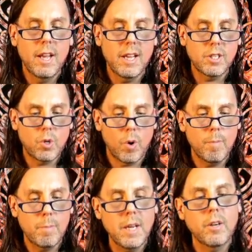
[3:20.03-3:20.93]
as
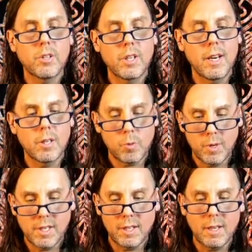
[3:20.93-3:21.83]
Jordan Peterson has
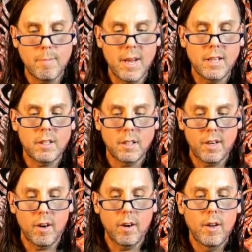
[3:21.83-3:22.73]
recently made
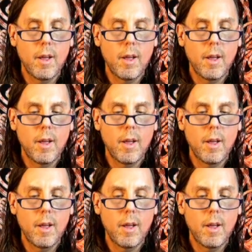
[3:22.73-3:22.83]
clear,